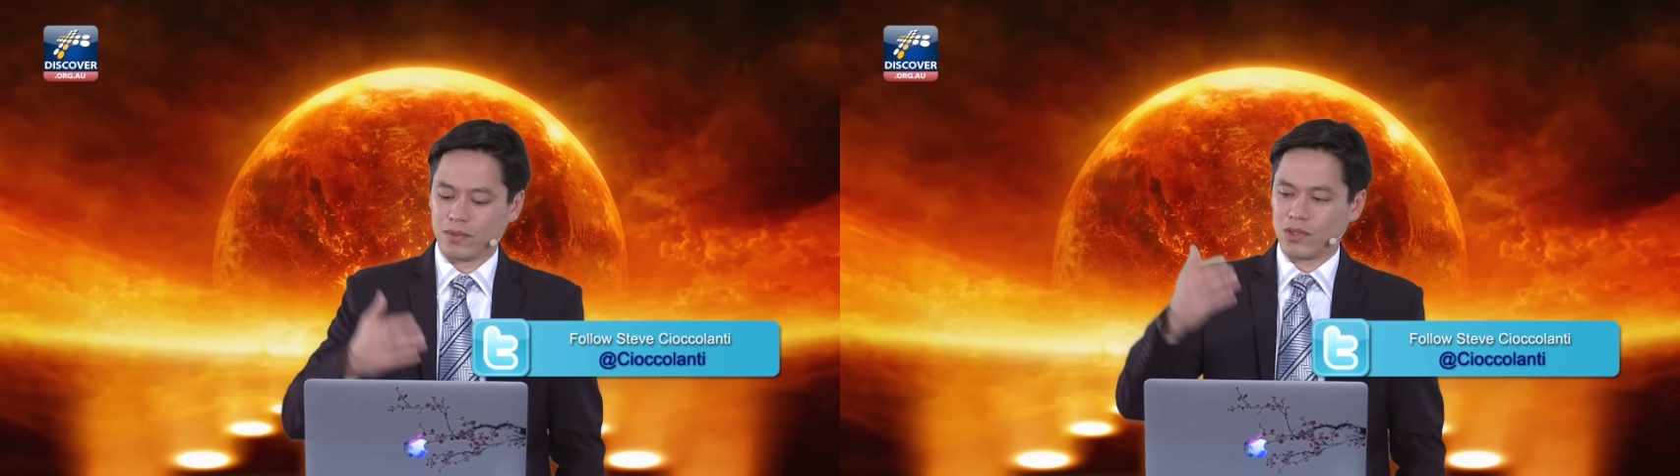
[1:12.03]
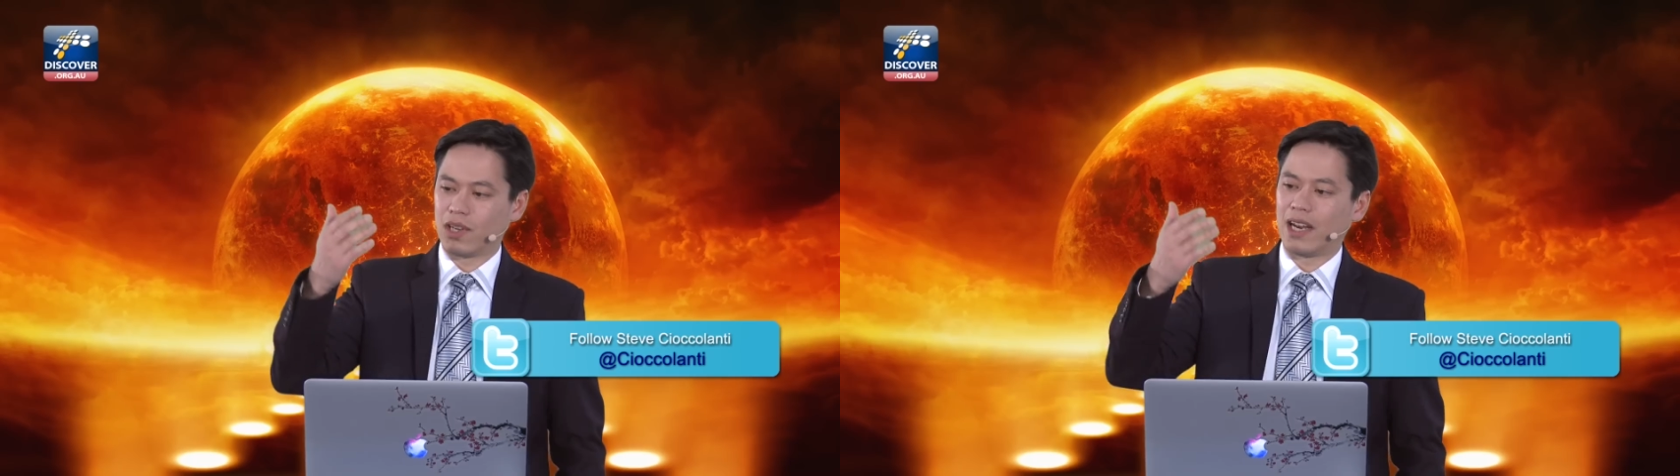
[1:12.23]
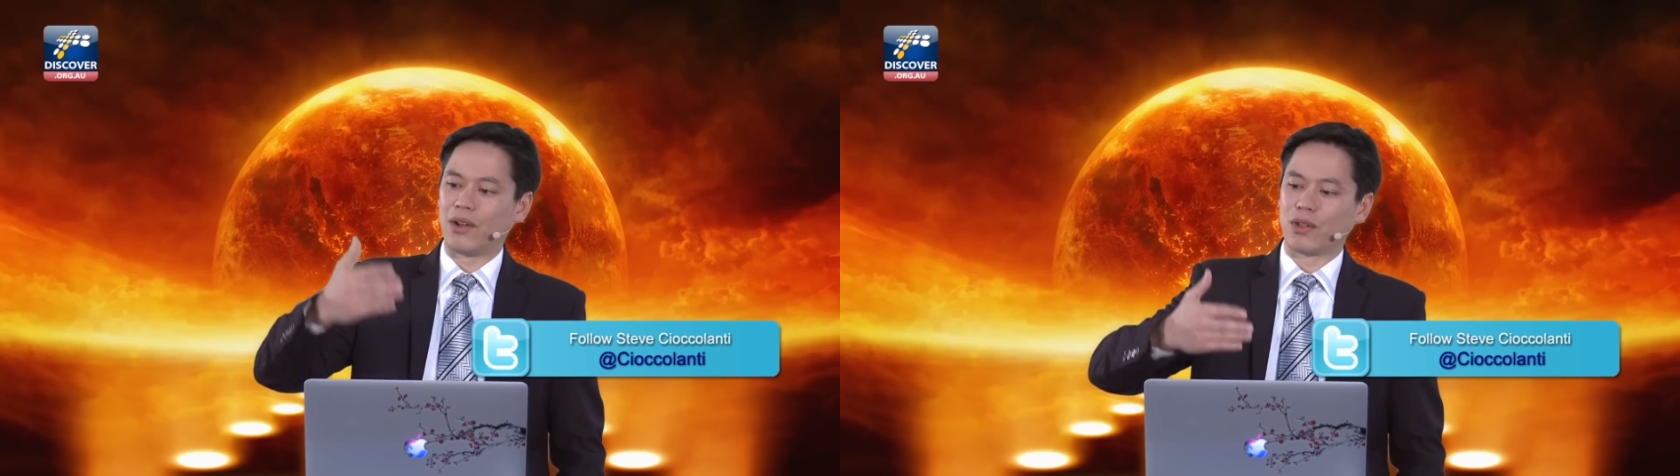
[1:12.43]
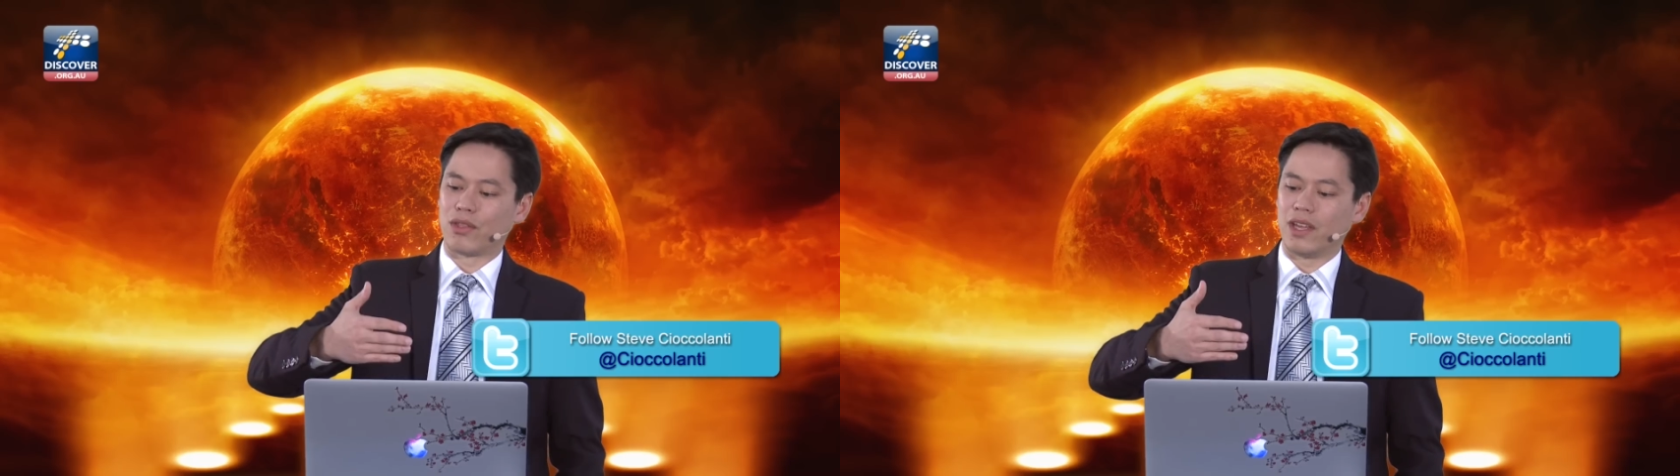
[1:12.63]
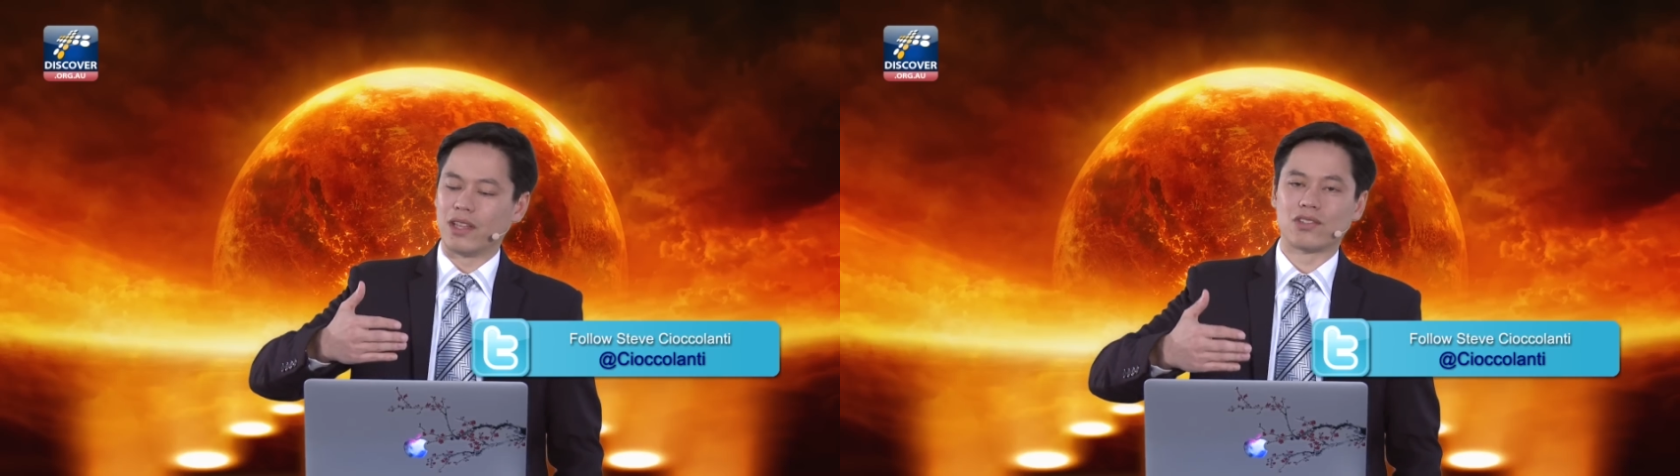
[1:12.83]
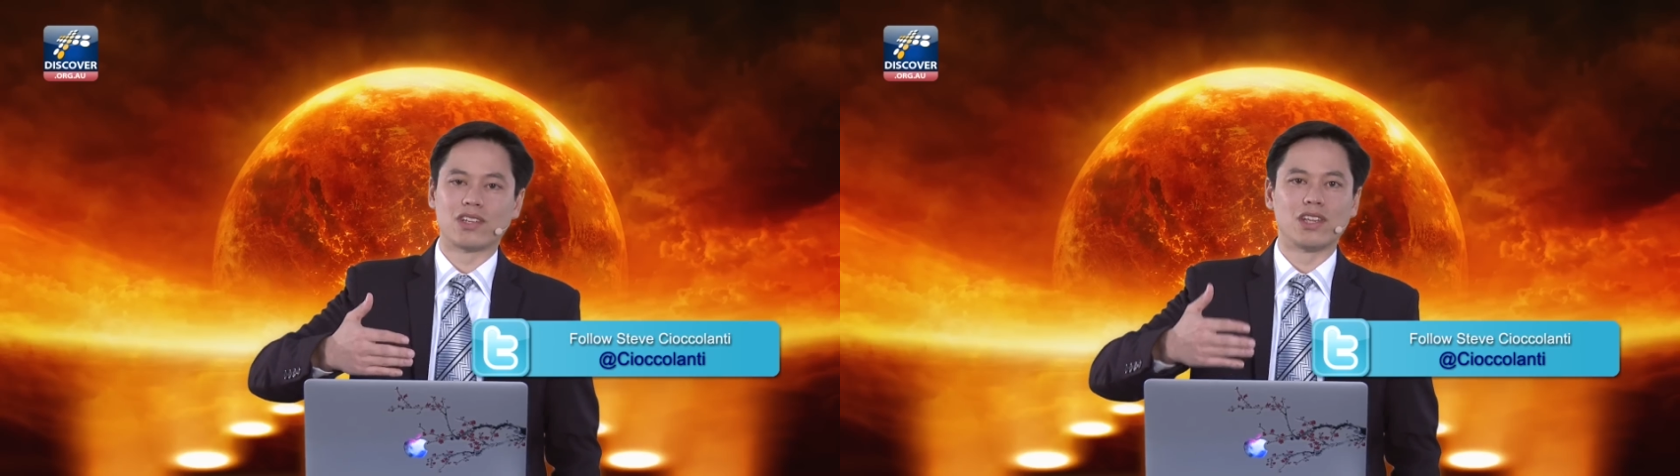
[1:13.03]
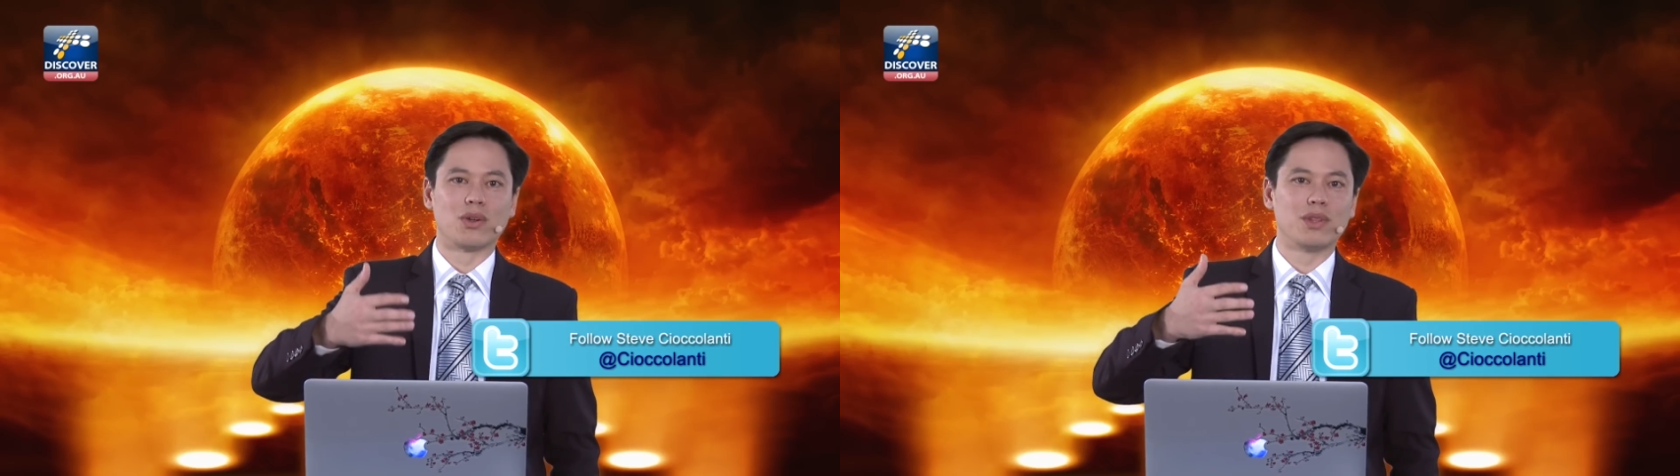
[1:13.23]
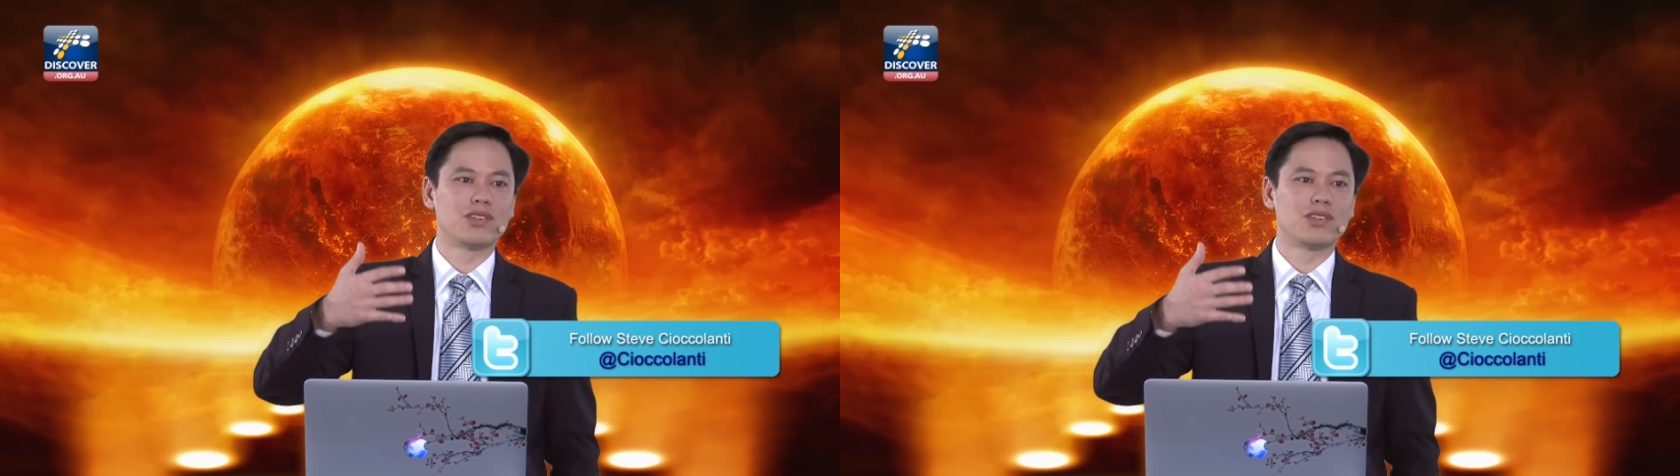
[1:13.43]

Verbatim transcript: sent out a thing that said, you know,